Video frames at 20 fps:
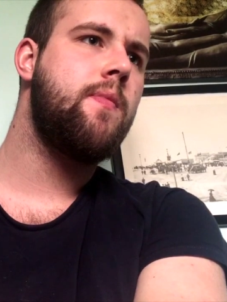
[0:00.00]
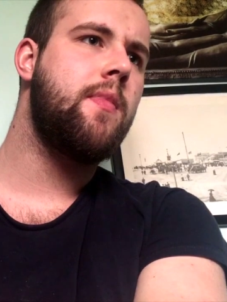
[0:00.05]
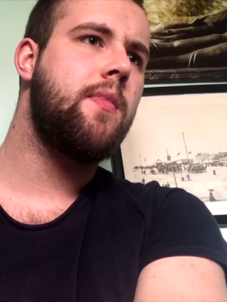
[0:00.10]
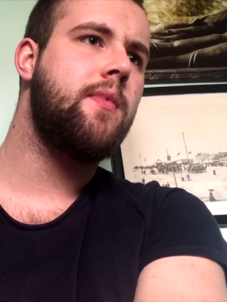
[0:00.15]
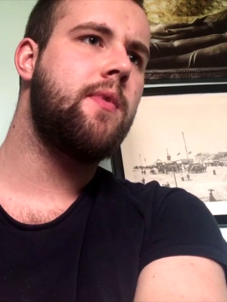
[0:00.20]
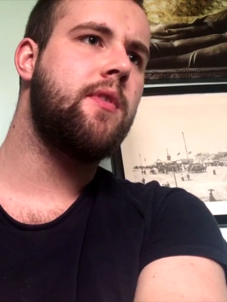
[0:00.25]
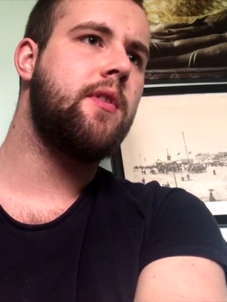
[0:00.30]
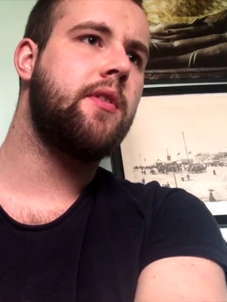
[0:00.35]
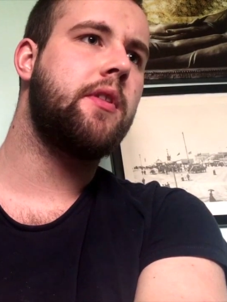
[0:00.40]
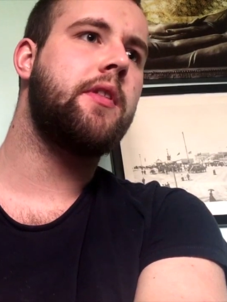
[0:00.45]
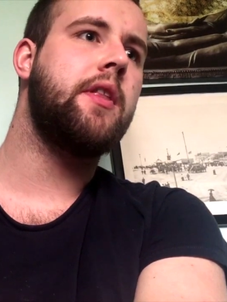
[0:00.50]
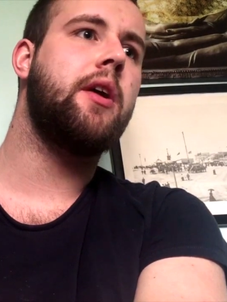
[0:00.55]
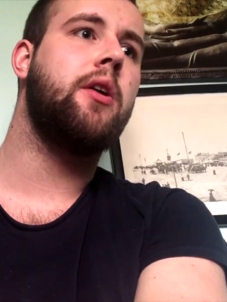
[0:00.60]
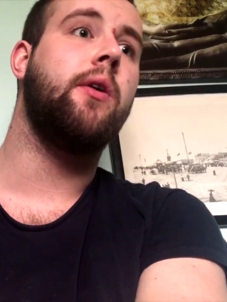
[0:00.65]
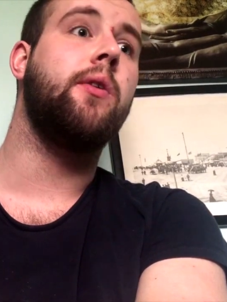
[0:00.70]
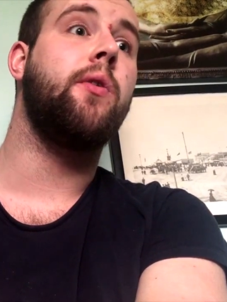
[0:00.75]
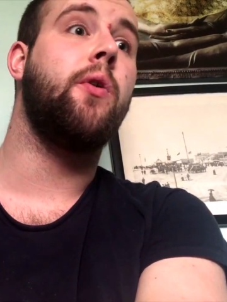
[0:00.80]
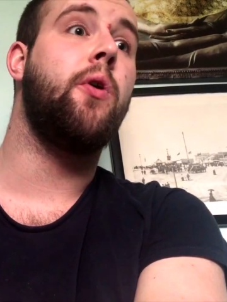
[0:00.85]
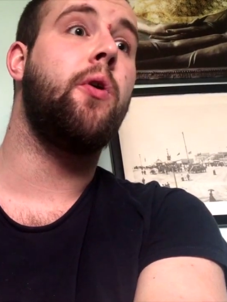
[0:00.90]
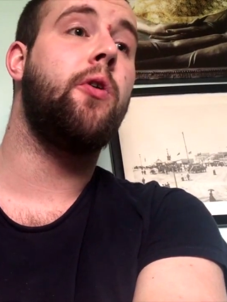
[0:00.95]
I think that'll
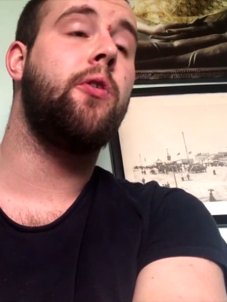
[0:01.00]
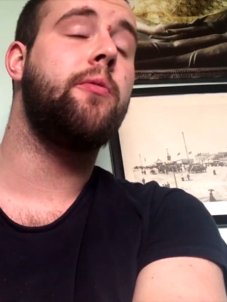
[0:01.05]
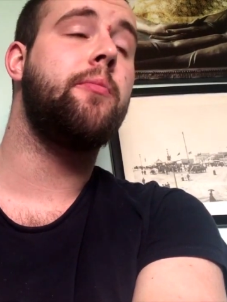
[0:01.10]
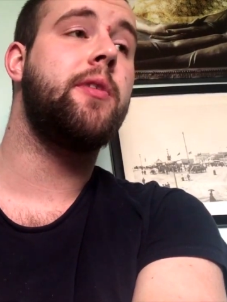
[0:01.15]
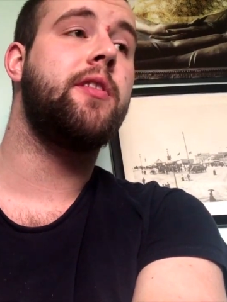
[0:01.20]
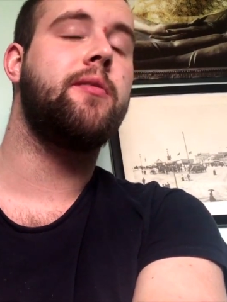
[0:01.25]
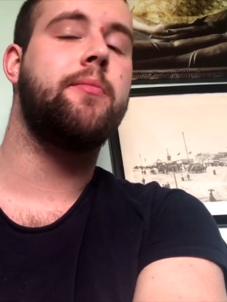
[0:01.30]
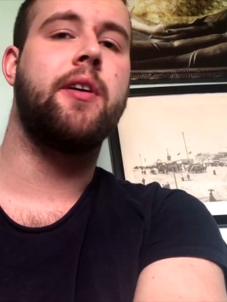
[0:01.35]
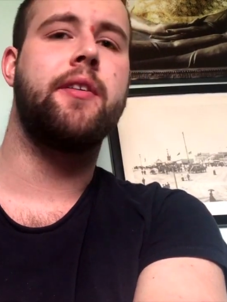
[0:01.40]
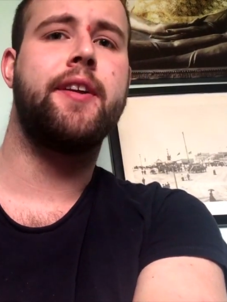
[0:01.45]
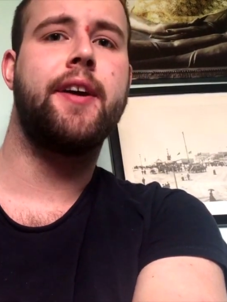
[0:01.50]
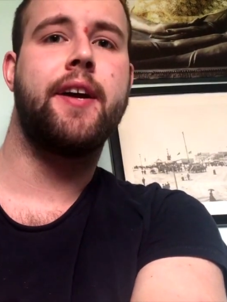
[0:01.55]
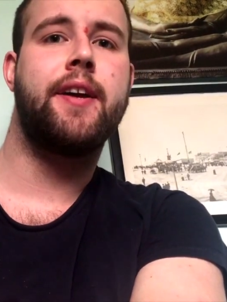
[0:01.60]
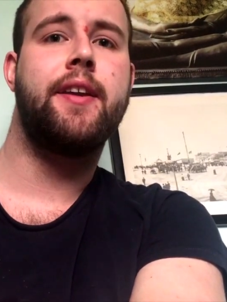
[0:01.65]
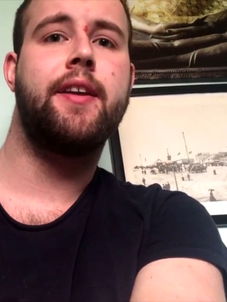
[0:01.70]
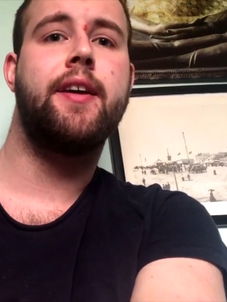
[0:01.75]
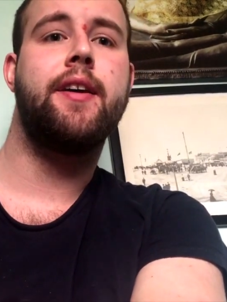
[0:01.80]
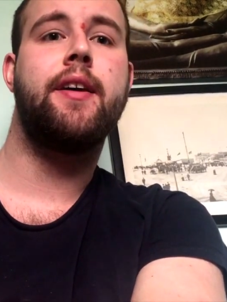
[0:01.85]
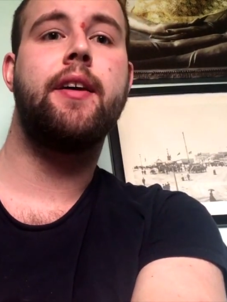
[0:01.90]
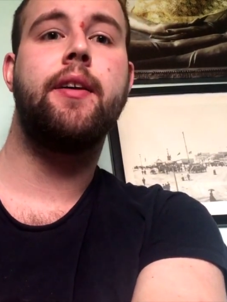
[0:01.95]
haunt me to my dying
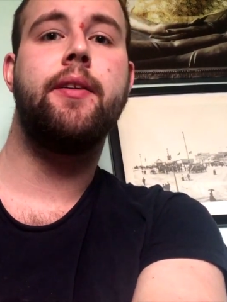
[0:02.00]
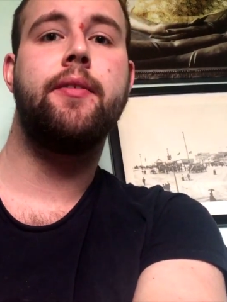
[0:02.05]
day.